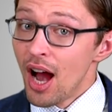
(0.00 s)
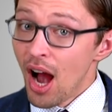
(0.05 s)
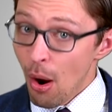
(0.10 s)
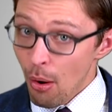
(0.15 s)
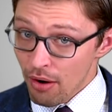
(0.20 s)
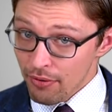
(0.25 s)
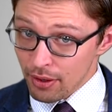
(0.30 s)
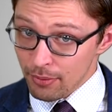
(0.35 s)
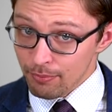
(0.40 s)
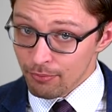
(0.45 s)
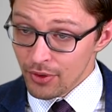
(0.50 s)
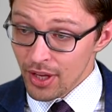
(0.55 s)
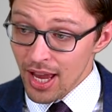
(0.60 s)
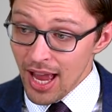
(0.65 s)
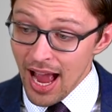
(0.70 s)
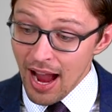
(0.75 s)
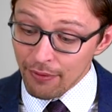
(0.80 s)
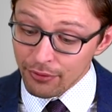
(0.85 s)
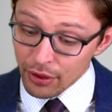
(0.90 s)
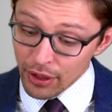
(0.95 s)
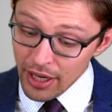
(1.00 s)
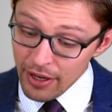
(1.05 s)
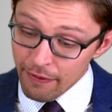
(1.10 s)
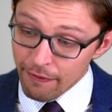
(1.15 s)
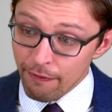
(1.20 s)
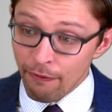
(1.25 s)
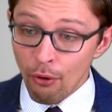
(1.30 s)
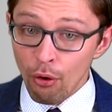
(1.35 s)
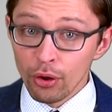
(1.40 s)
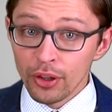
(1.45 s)
However, after a
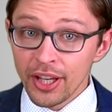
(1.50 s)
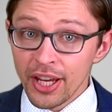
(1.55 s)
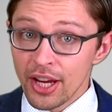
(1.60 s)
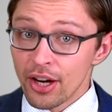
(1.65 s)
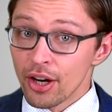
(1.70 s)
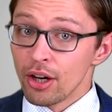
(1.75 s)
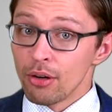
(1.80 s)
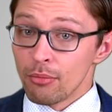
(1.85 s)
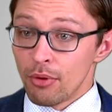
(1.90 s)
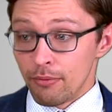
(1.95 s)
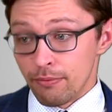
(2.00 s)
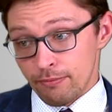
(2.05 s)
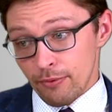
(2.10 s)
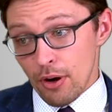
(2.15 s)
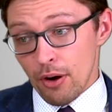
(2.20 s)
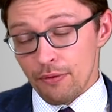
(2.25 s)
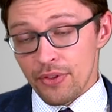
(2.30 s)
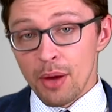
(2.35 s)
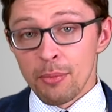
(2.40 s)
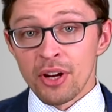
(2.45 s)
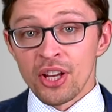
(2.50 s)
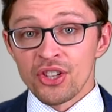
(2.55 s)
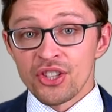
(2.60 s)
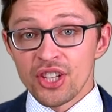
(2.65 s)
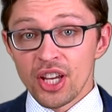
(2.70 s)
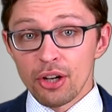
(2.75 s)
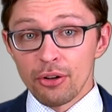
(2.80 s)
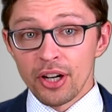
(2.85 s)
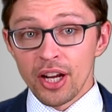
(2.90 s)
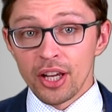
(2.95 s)
full year of, of, them
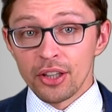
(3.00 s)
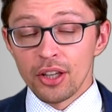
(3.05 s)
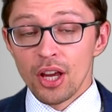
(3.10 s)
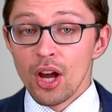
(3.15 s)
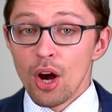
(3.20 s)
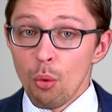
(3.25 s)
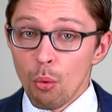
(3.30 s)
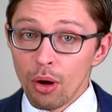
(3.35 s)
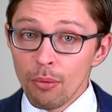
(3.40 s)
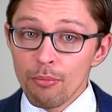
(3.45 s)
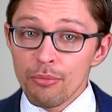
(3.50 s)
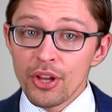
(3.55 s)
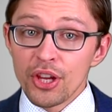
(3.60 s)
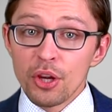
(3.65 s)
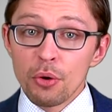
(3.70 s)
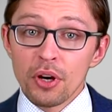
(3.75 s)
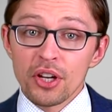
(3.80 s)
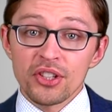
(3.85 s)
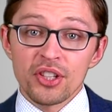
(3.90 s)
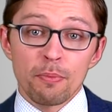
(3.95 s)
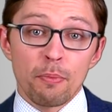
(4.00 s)
considering it, well, the U.S.